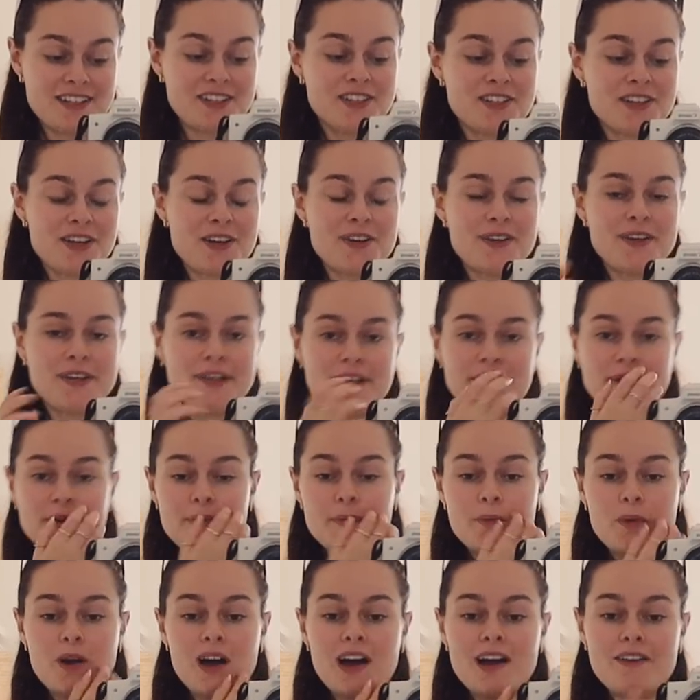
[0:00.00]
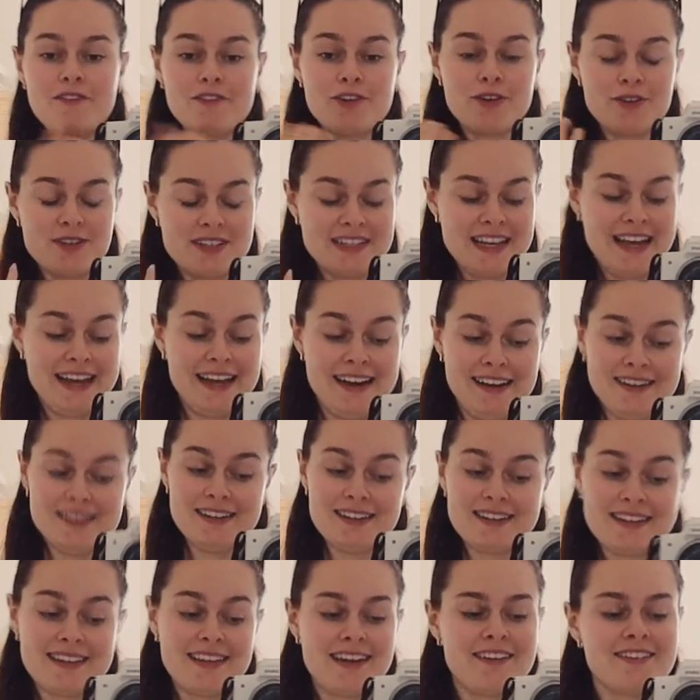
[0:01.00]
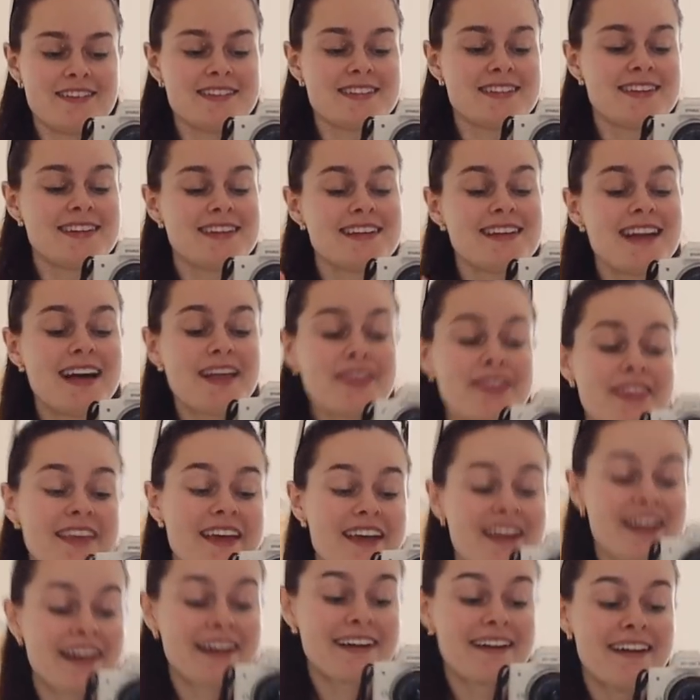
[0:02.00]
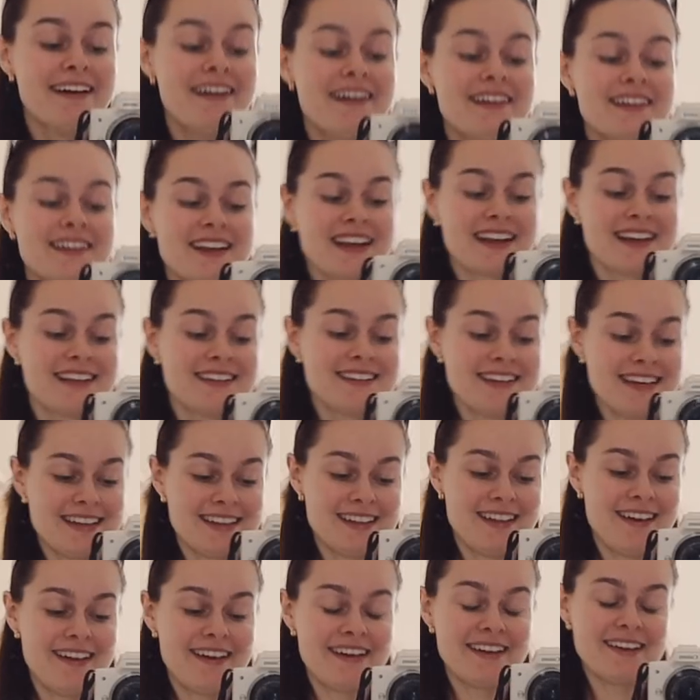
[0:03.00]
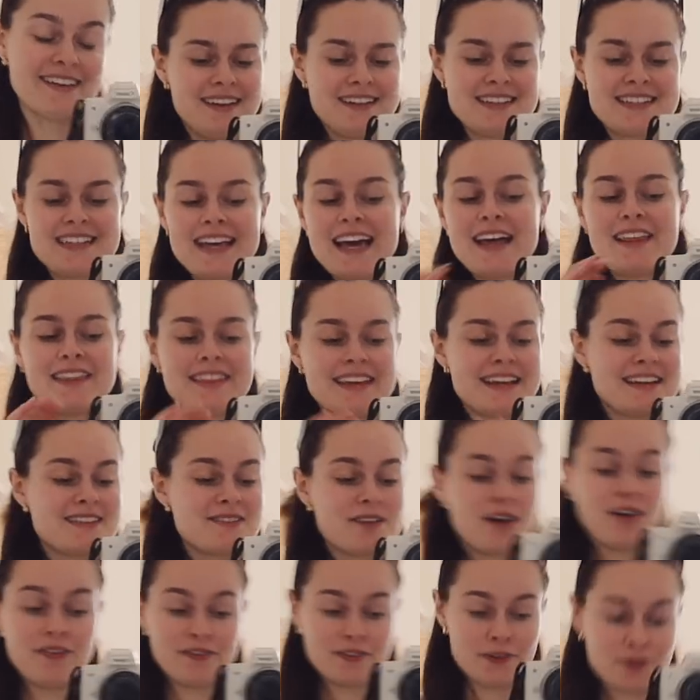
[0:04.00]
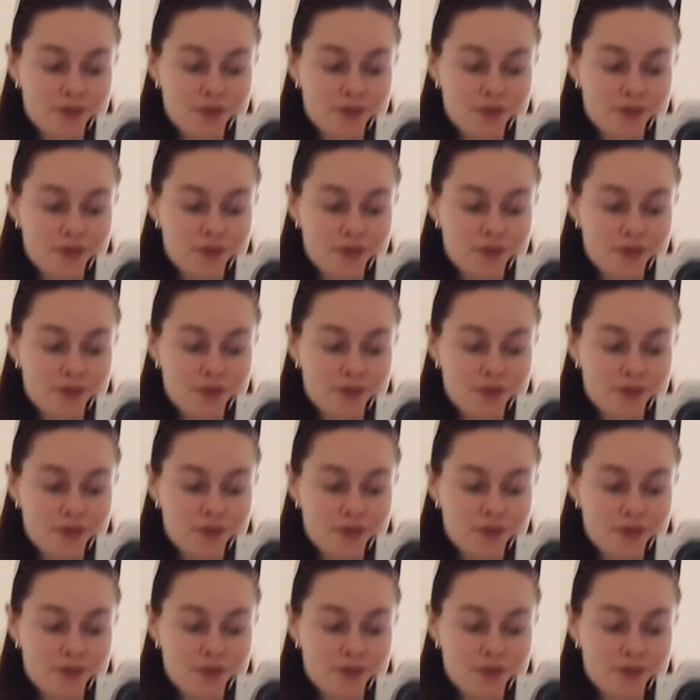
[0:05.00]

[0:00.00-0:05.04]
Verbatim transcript: to show you what I've got tailored. There is nothing like a deadline to get things off